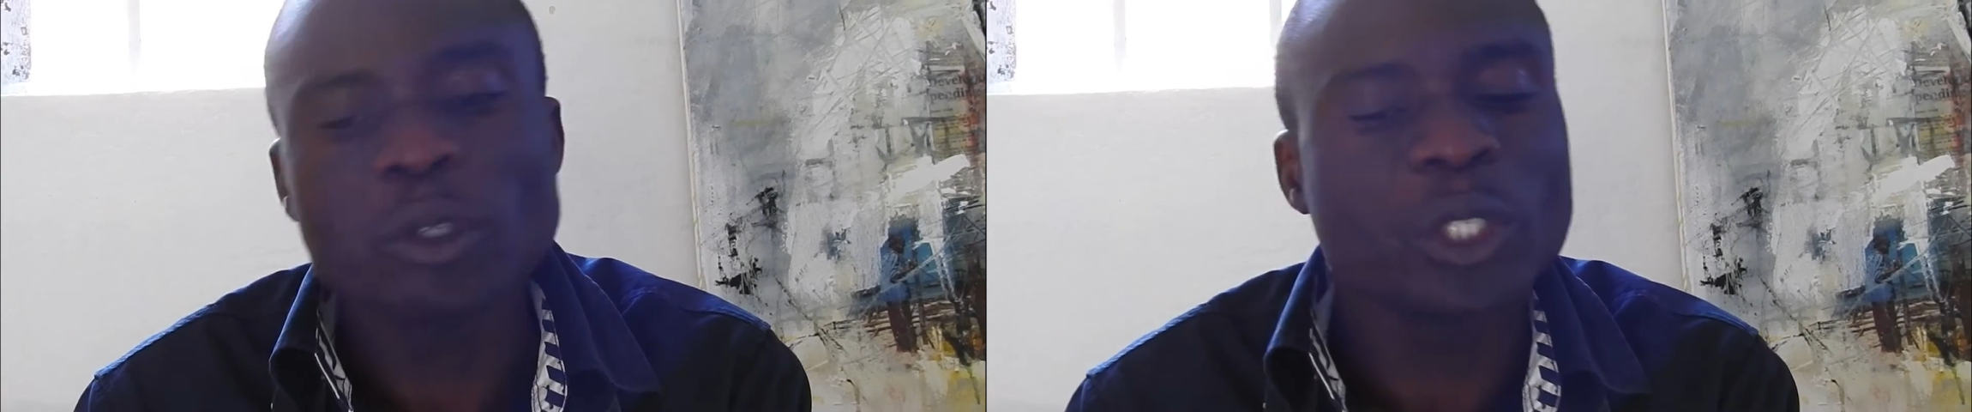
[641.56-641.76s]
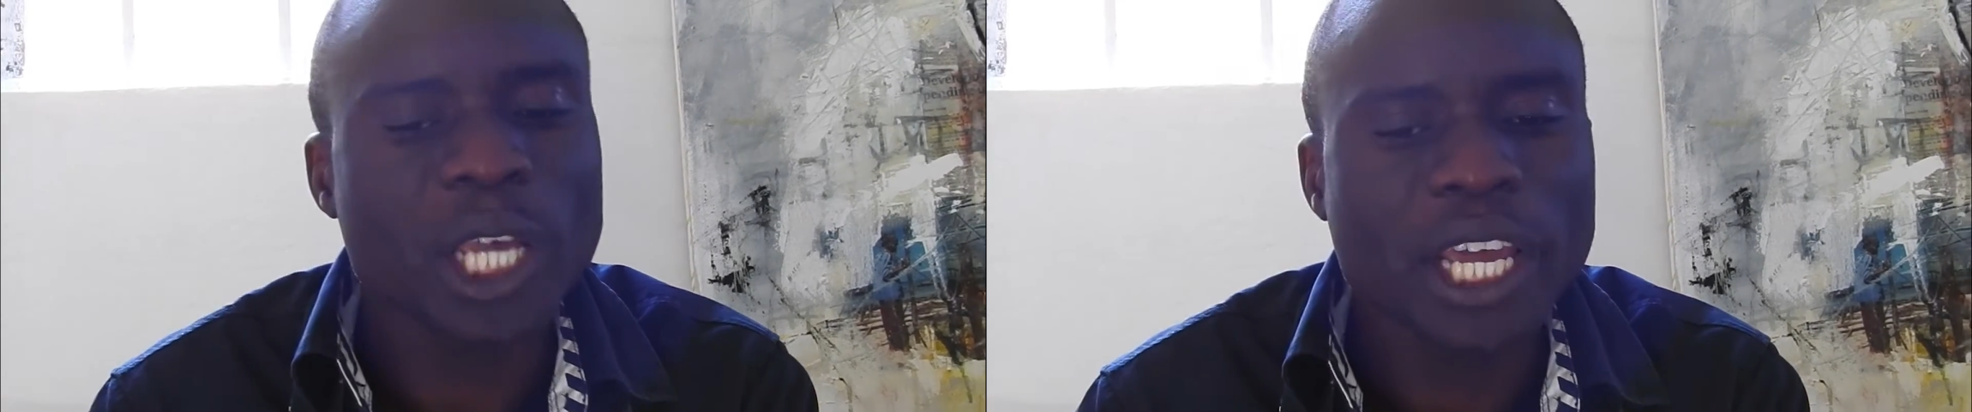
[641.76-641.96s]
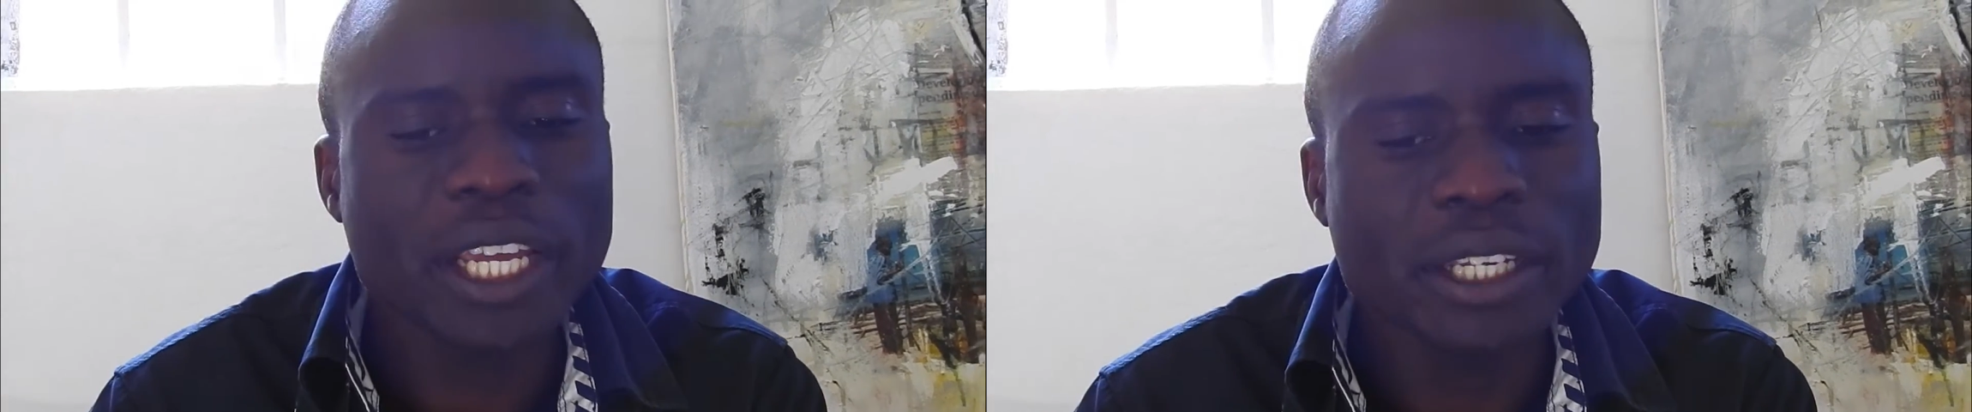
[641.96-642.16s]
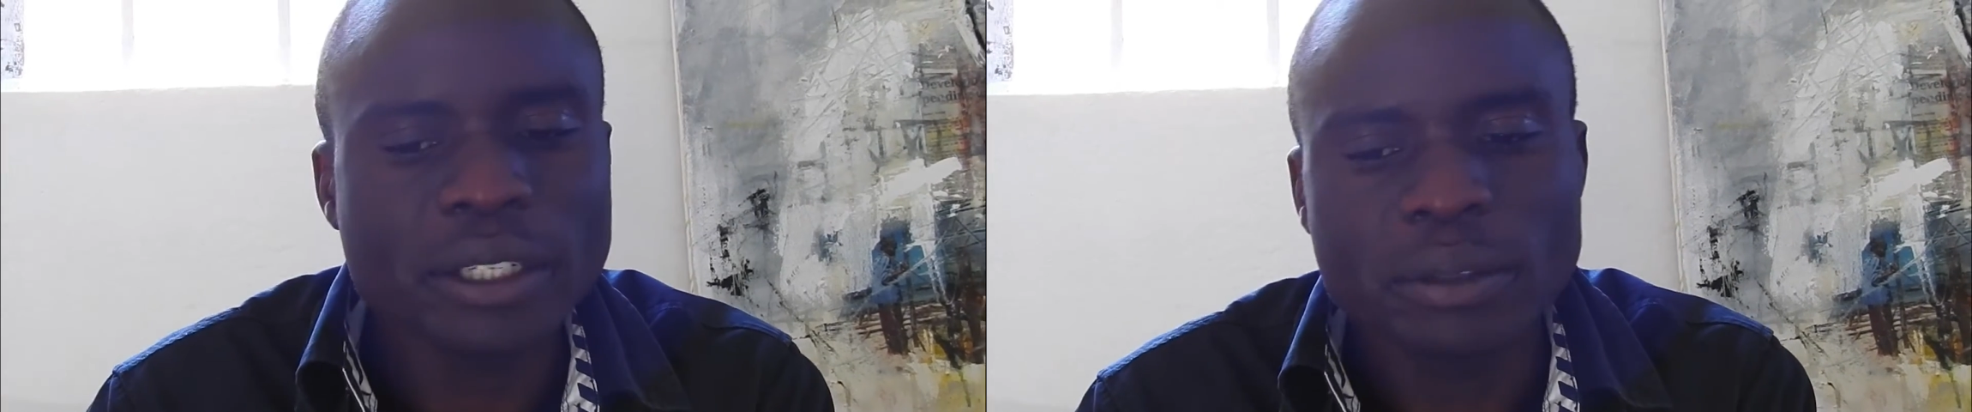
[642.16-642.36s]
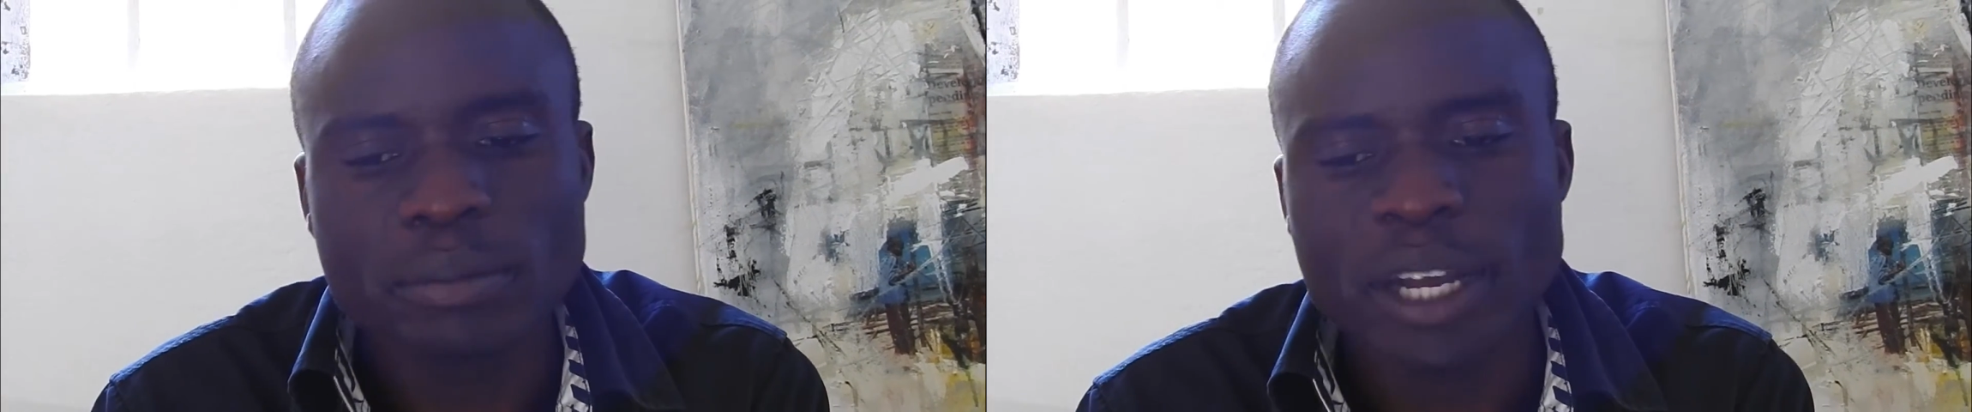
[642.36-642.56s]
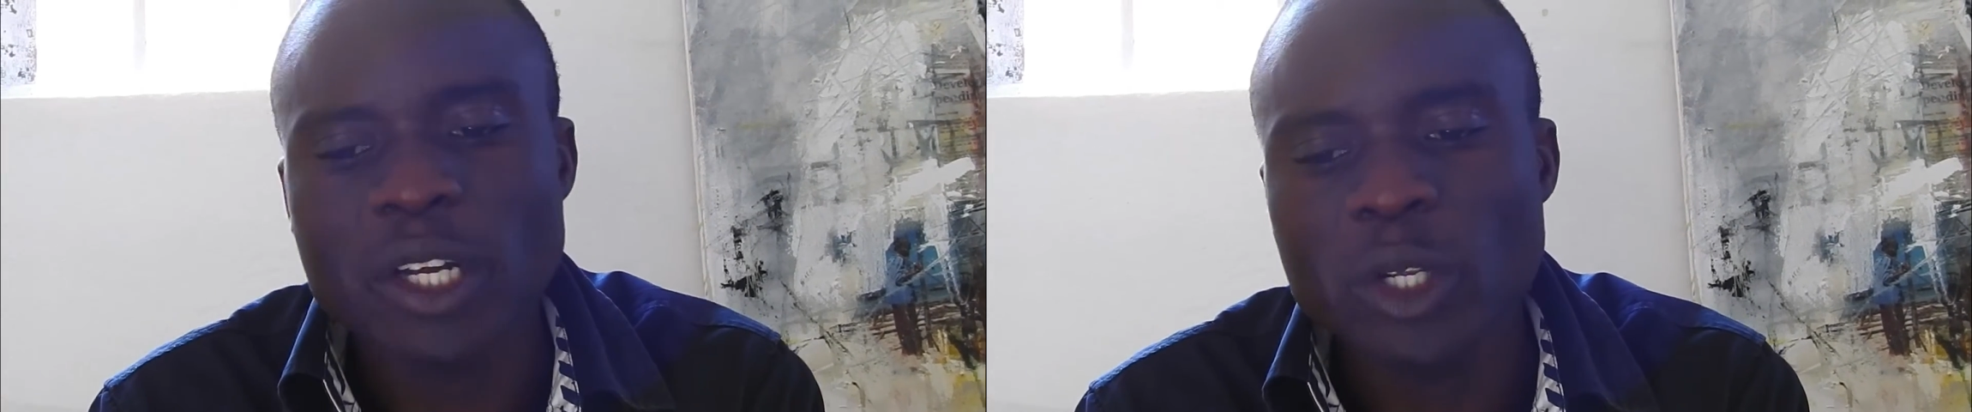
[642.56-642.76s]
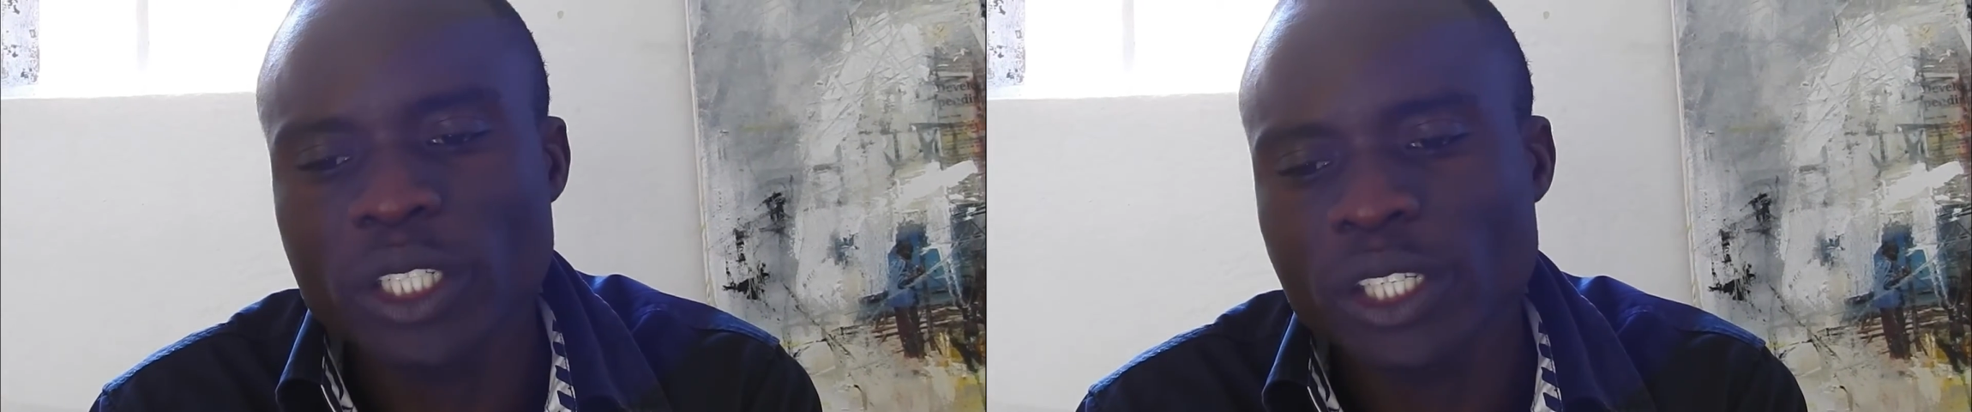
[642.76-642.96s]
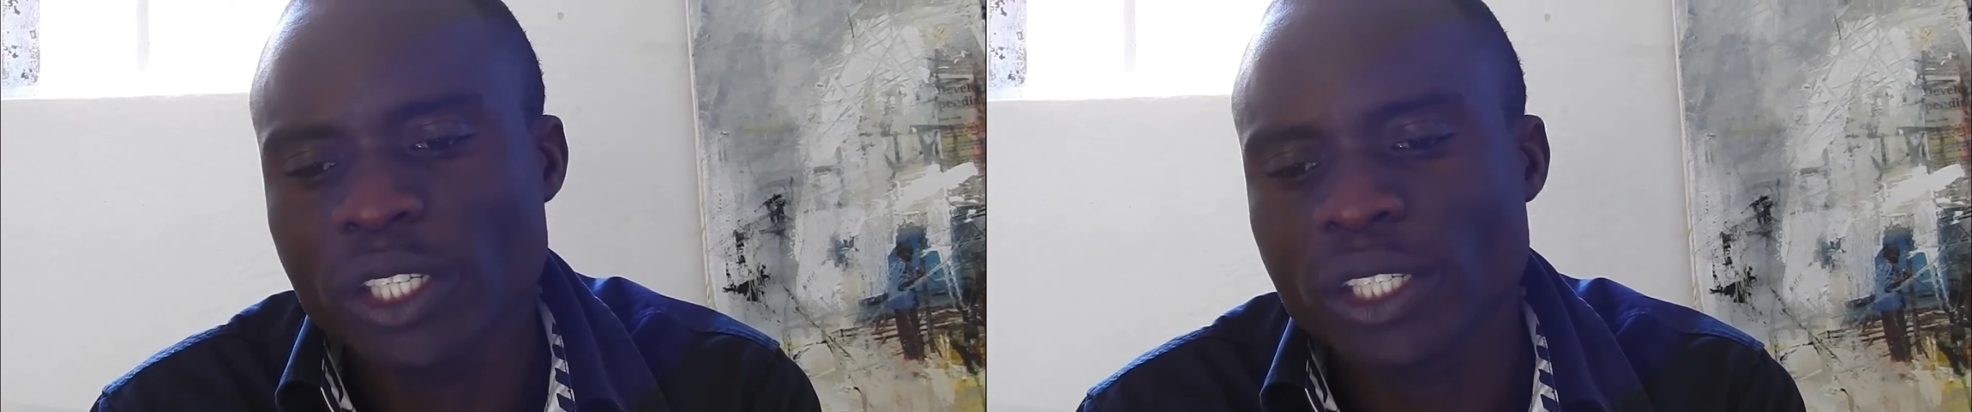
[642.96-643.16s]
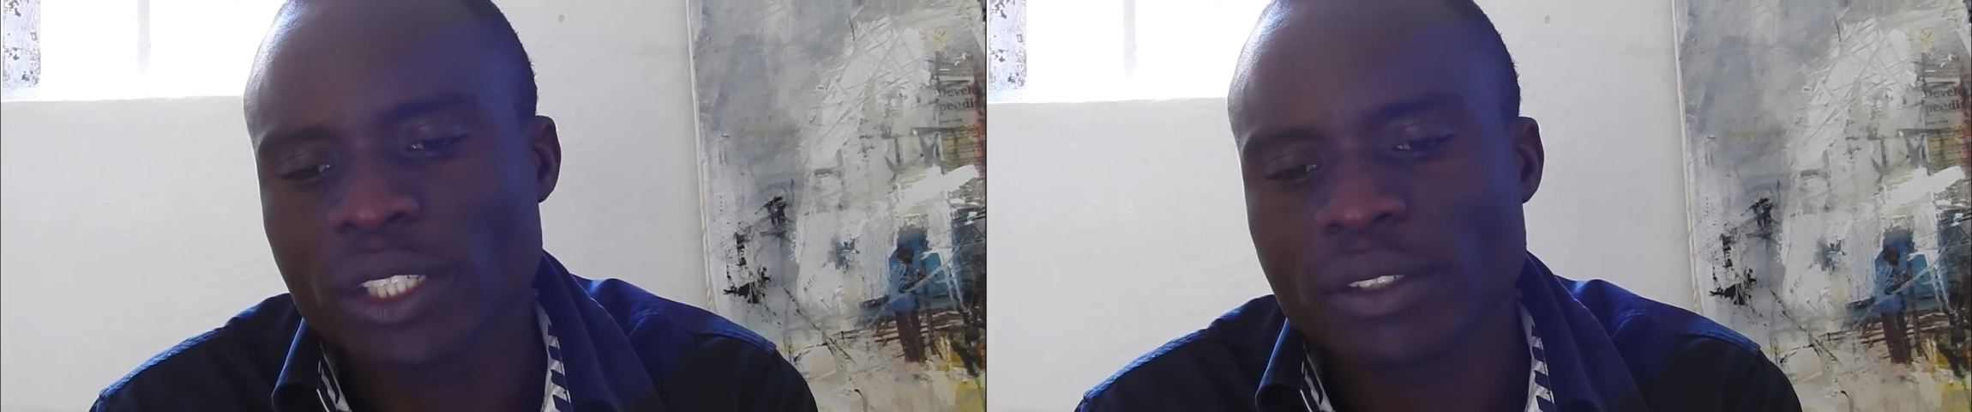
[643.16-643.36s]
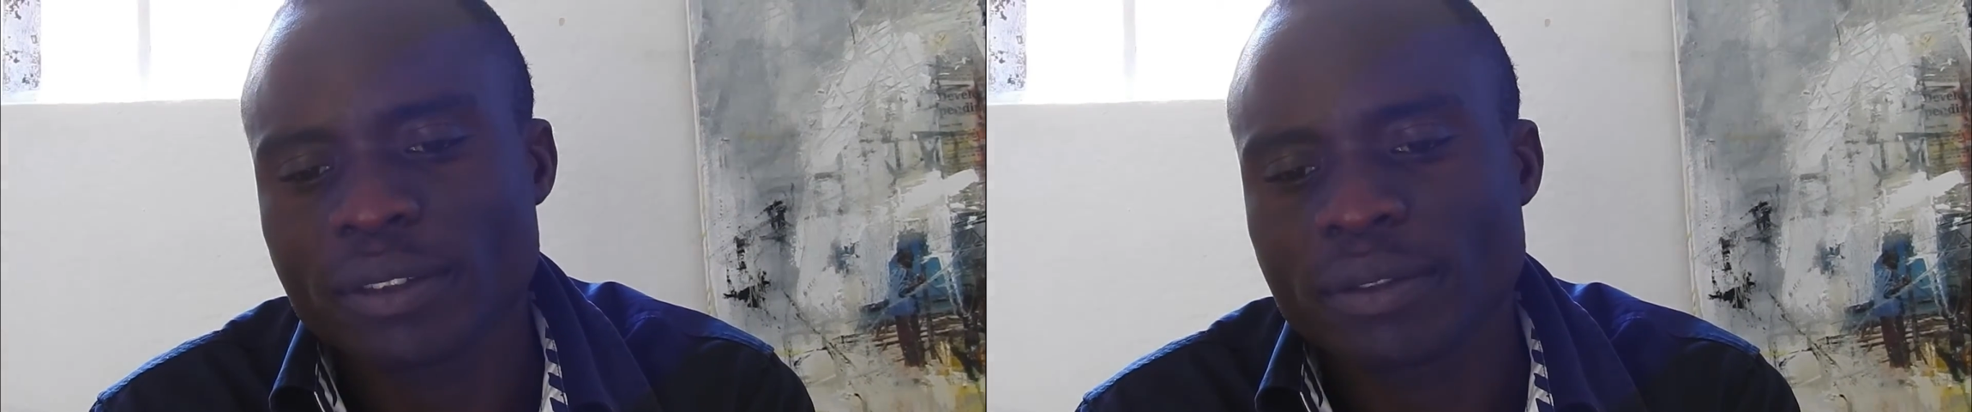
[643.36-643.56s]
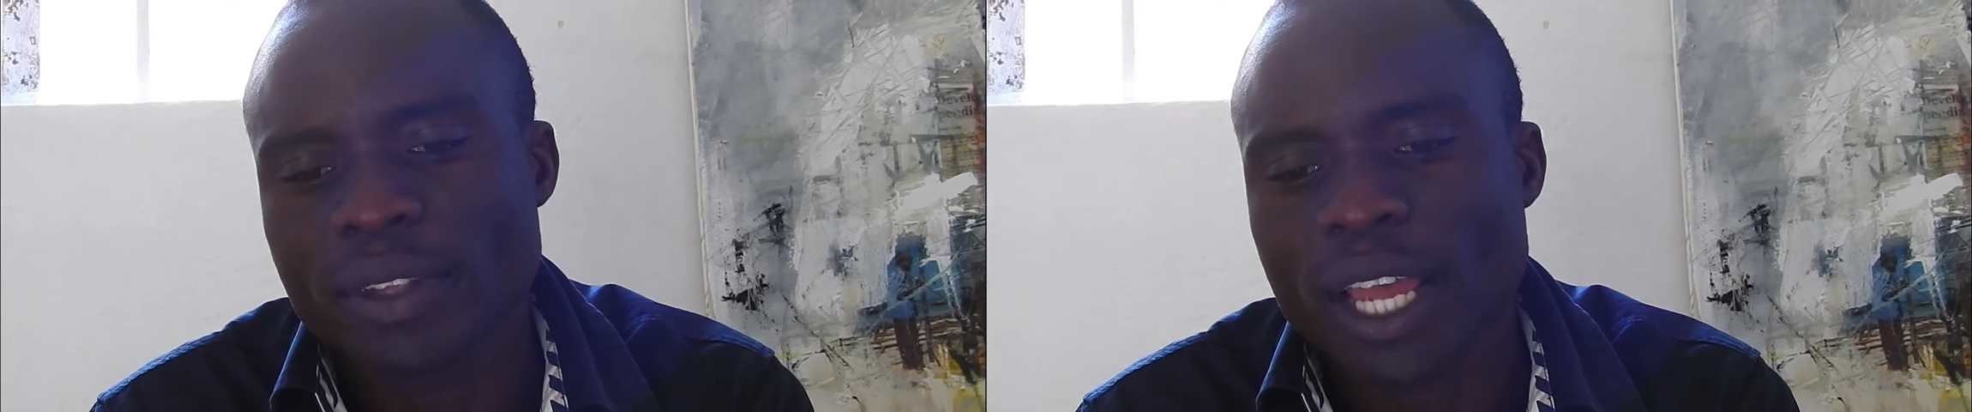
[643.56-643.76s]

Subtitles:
I'll say my collectors